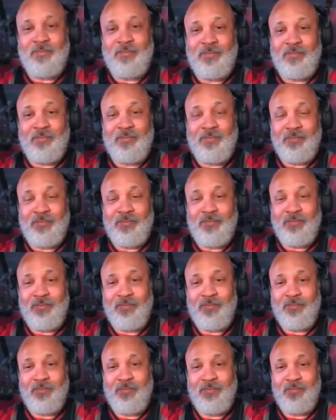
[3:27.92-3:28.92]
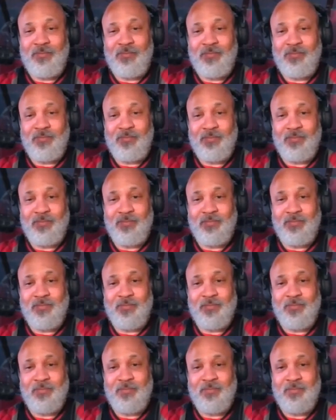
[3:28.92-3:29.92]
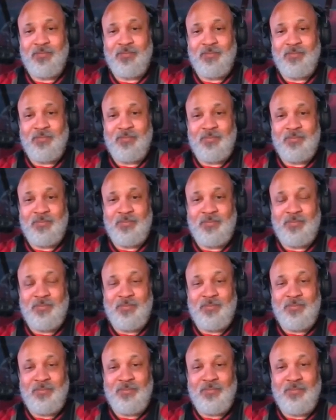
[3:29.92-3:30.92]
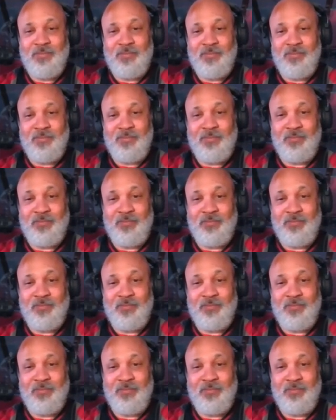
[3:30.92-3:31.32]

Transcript: No words are spoken by the person on screen.